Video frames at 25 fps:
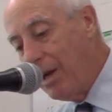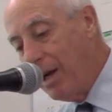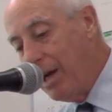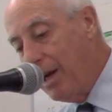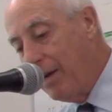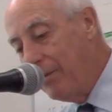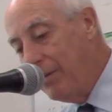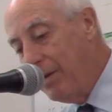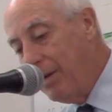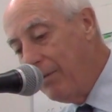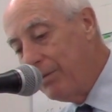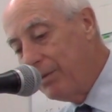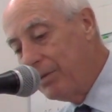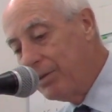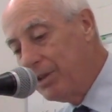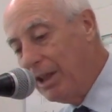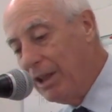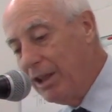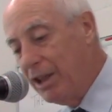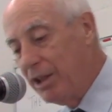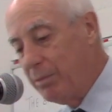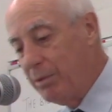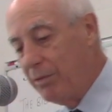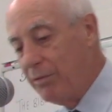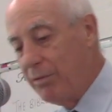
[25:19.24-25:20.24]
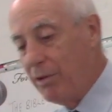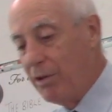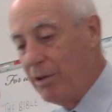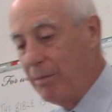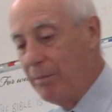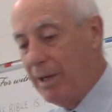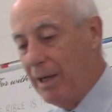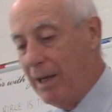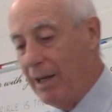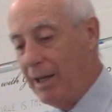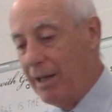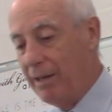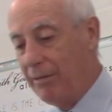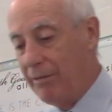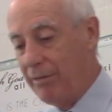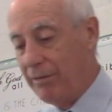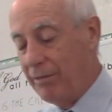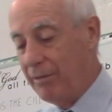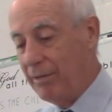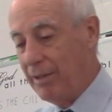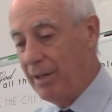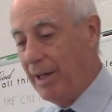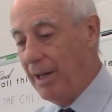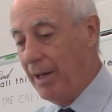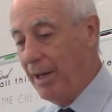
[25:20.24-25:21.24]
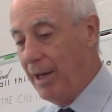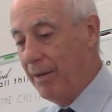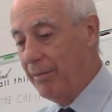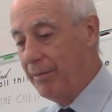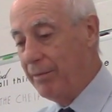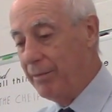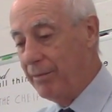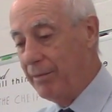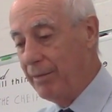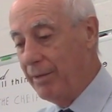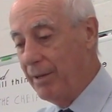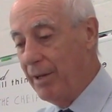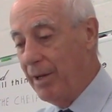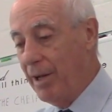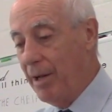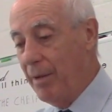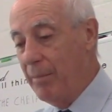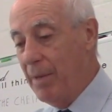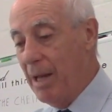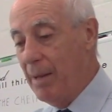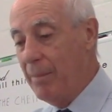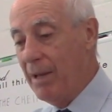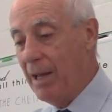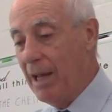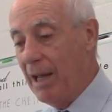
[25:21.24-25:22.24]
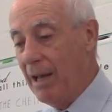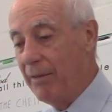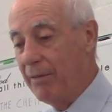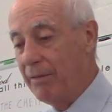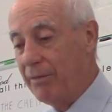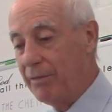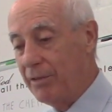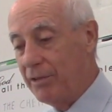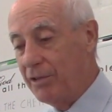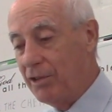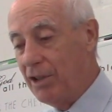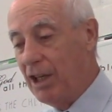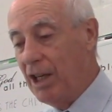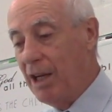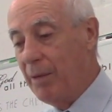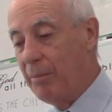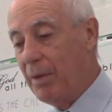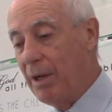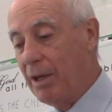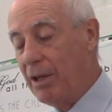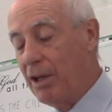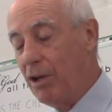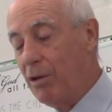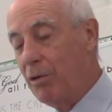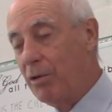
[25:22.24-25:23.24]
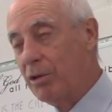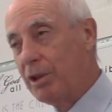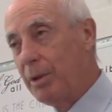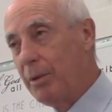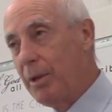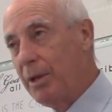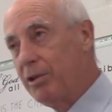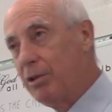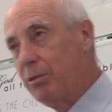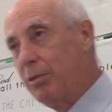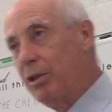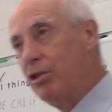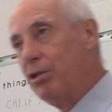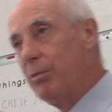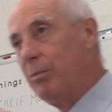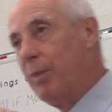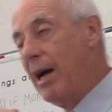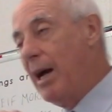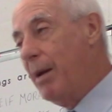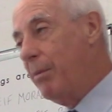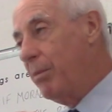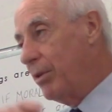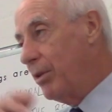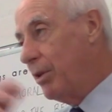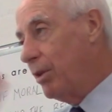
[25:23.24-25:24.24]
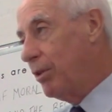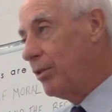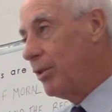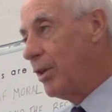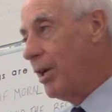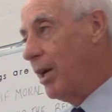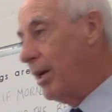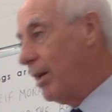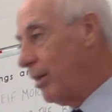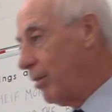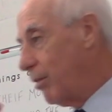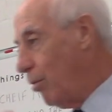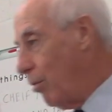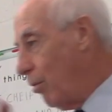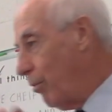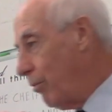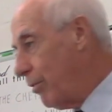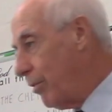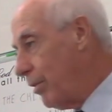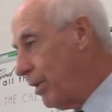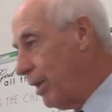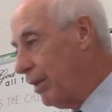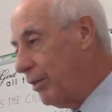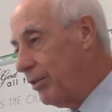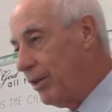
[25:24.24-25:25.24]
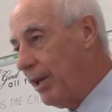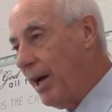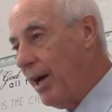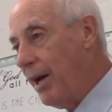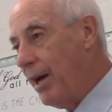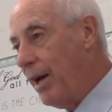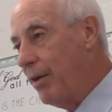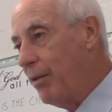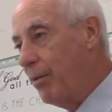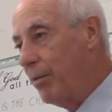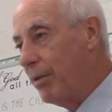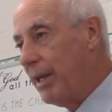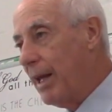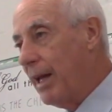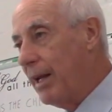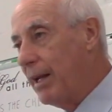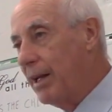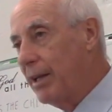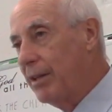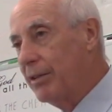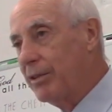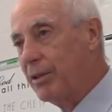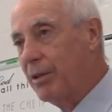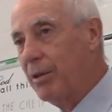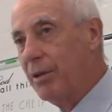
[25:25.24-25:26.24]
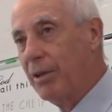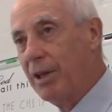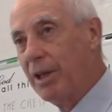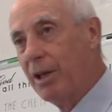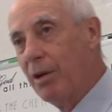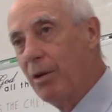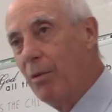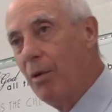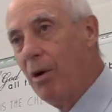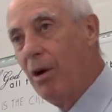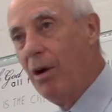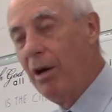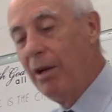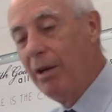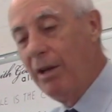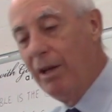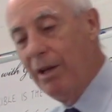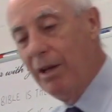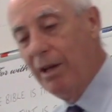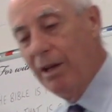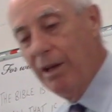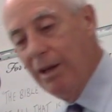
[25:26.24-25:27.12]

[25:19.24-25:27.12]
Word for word: it. I've never seen this before in my life. I've maybe have seen it, but you know, sometimes you read your Bible and you just kind of go over things. Yeah, I know what that is, but you go on.